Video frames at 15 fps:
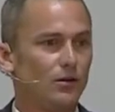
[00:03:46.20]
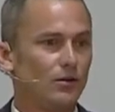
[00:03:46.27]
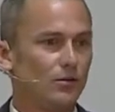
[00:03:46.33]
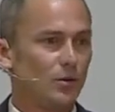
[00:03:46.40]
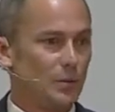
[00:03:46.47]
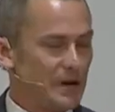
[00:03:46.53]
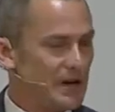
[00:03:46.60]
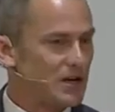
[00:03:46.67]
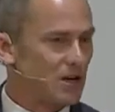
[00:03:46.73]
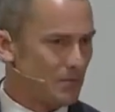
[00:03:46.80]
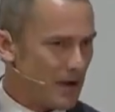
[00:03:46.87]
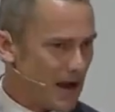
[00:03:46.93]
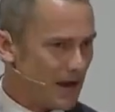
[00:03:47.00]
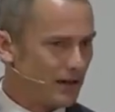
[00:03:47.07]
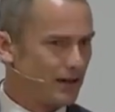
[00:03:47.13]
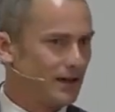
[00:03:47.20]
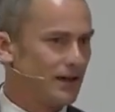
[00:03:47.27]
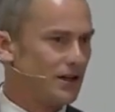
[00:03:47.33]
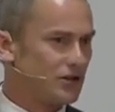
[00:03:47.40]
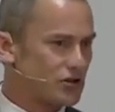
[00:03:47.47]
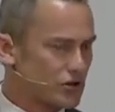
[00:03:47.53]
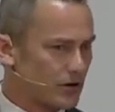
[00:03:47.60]
we're being commanded
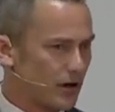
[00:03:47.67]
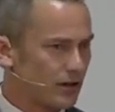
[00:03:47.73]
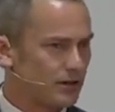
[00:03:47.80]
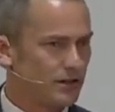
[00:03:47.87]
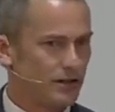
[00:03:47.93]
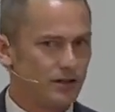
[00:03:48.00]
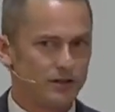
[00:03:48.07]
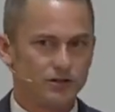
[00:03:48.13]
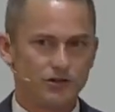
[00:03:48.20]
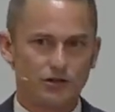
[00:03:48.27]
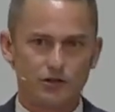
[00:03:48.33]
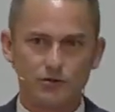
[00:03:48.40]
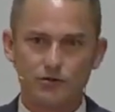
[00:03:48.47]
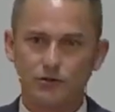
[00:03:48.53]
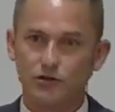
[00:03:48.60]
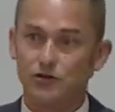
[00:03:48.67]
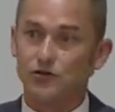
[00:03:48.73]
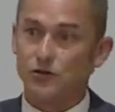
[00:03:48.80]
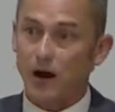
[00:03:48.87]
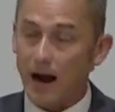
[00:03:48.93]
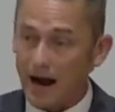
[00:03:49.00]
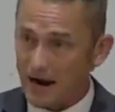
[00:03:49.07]
and instructed to
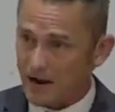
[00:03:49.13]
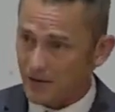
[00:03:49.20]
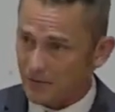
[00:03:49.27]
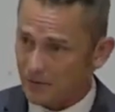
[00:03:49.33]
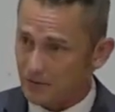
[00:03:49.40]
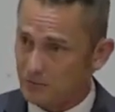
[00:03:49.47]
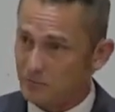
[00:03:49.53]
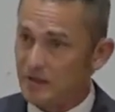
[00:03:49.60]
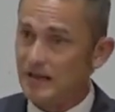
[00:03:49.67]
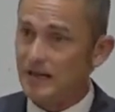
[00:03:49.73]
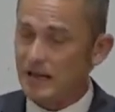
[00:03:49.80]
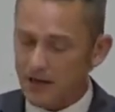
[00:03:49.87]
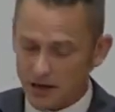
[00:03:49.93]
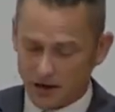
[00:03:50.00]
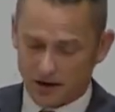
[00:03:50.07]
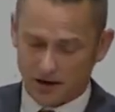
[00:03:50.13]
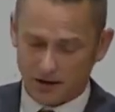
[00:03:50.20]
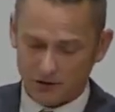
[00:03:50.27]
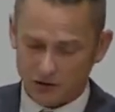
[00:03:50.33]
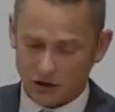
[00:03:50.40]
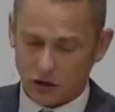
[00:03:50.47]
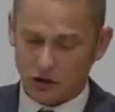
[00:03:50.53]
strive, be eager
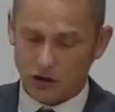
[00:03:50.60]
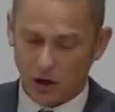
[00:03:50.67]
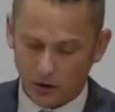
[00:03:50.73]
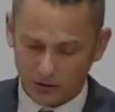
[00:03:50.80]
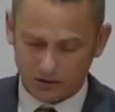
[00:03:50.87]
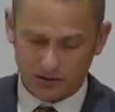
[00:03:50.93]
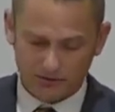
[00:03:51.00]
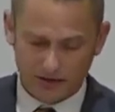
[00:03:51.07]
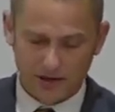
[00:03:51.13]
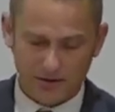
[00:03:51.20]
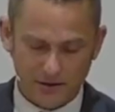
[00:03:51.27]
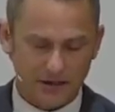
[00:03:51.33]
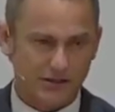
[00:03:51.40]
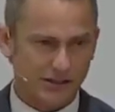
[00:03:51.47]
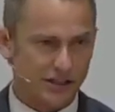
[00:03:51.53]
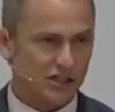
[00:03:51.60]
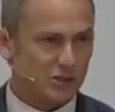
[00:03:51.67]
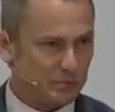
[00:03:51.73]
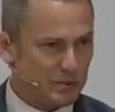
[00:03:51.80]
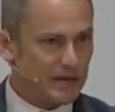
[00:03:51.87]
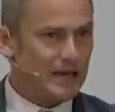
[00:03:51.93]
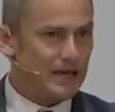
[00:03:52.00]
to cultivate these things,
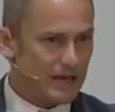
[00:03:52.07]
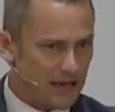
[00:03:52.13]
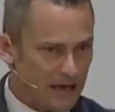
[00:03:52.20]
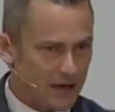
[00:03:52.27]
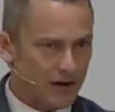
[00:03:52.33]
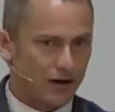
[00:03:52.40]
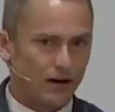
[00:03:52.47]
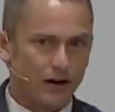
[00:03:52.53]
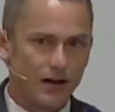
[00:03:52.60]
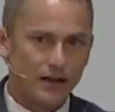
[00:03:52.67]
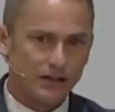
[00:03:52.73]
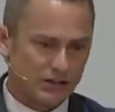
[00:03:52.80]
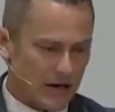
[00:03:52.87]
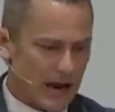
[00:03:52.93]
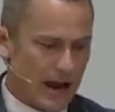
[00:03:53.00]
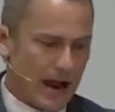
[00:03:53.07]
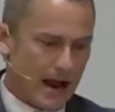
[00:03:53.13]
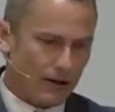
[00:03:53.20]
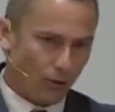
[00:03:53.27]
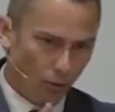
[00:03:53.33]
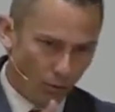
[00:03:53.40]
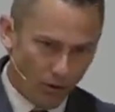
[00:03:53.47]
be eager to
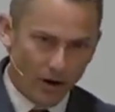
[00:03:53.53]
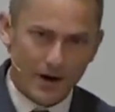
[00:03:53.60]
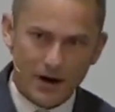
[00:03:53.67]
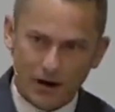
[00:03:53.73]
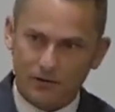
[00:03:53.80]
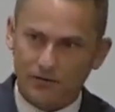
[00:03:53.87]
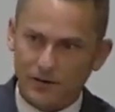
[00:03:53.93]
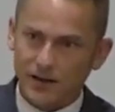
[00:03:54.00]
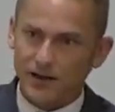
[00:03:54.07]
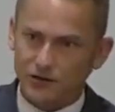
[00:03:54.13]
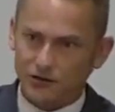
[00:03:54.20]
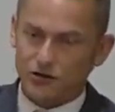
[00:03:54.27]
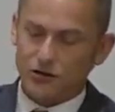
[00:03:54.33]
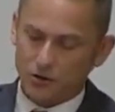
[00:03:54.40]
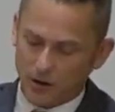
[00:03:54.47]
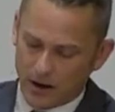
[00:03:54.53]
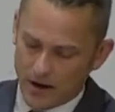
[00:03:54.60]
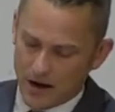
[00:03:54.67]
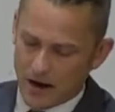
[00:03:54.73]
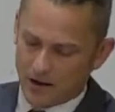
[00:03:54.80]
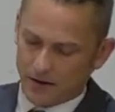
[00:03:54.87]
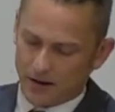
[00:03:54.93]
add one of these to
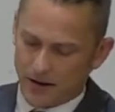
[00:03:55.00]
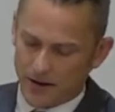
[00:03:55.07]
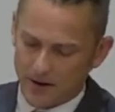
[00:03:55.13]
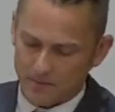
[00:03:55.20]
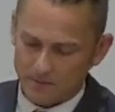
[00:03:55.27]
another.